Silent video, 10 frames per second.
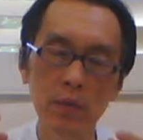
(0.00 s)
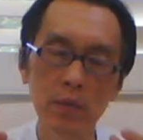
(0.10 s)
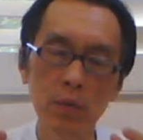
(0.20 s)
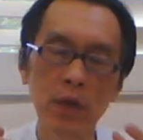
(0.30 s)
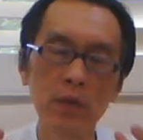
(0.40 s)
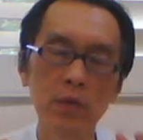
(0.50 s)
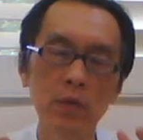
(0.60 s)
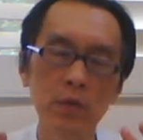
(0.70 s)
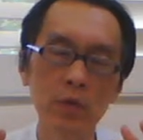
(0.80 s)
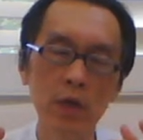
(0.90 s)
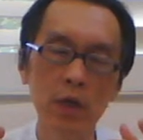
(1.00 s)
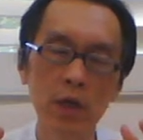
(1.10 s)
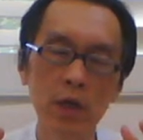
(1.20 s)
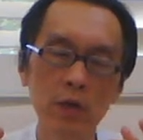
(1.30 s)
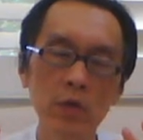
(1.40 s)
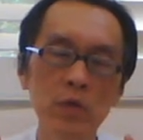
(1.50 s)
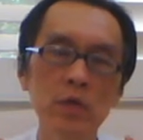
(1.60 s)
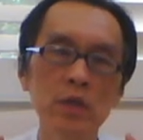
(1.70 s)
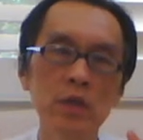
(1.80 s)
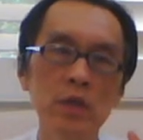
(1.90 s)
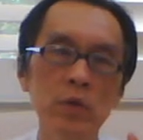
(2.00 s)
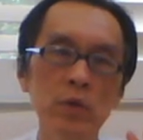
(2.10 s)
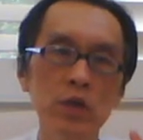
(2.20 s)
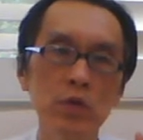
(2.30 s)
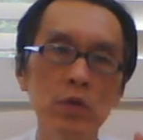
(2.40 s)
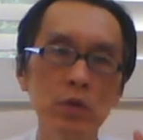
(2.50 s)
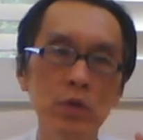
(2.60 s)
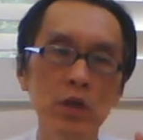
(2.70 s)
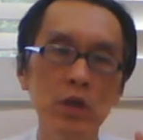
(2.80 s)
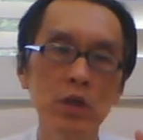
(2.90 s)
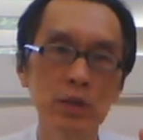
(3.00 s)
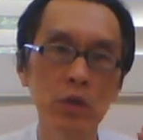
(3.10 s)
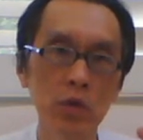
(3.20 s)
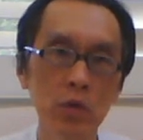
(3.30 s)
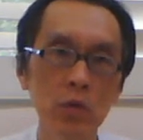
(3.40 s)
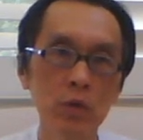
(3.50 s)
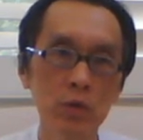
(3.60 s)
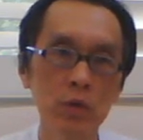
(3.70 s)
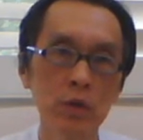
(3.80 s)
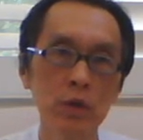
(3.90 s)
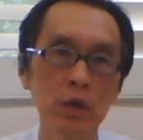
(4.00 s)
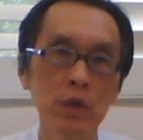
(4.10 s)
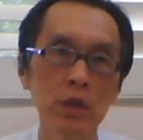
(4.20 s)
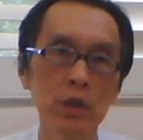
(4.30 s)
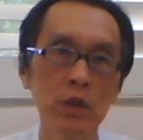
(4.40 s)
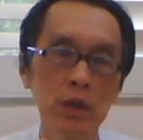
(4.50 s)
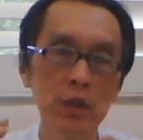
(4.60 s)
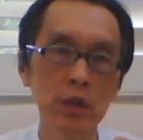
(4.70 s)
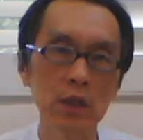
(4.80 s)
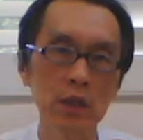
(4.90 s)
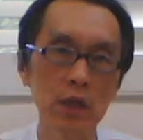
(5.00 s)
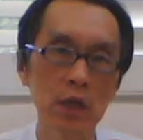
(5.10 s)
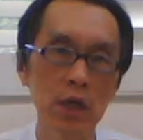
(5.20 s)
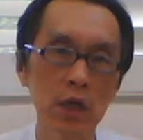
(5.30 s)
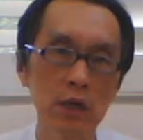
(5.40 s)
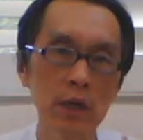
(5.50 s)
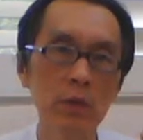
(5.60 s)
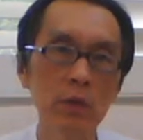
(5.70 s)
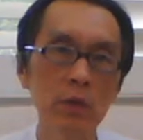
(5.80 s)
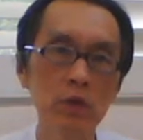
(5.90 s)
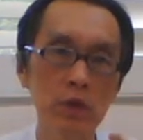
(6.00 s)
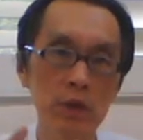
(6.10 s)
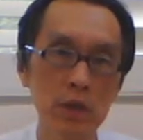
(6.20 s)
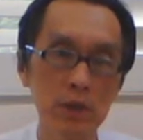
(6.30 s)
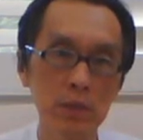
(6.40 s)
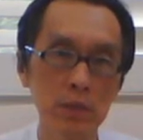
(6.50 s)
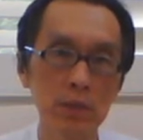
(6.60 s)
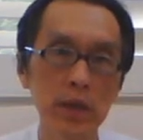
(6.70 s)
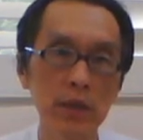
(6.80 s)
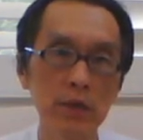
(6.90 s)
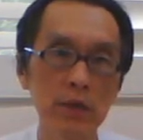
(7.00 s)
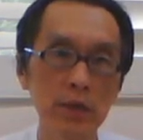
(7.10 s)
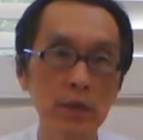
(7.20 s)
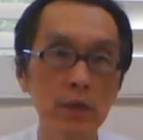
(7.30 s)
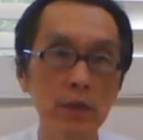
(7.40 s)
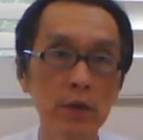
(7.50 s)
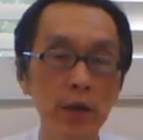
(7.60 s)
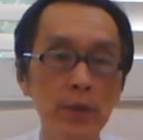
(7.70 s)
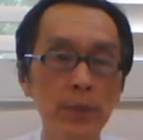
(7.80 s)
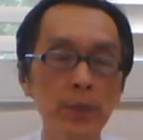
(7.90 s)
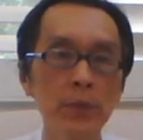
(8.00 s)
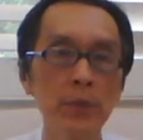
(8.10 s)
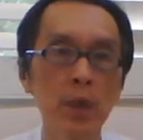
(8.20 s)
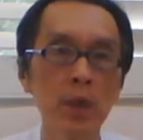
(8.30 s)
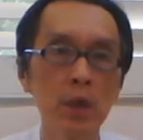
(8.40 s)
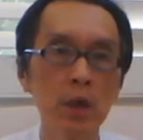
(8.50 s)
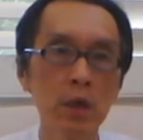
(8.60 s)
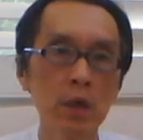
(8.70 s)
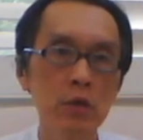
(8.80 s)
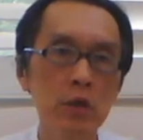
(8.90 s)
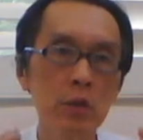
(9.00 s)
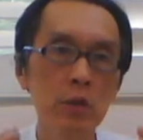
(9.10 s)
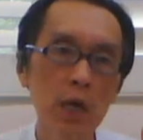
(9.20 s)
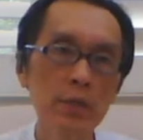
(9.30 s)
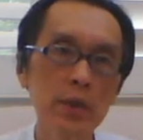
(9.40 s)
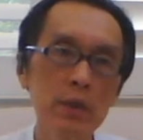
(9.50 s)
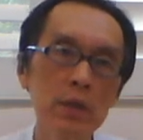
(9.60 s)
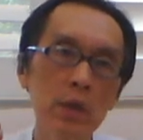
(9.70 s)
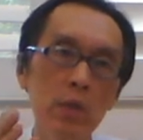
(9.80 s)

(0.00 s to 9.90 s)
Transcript: want to use this Wing Chun Kuen as a tools in the revolutions battlefield. Okay. So what happened is that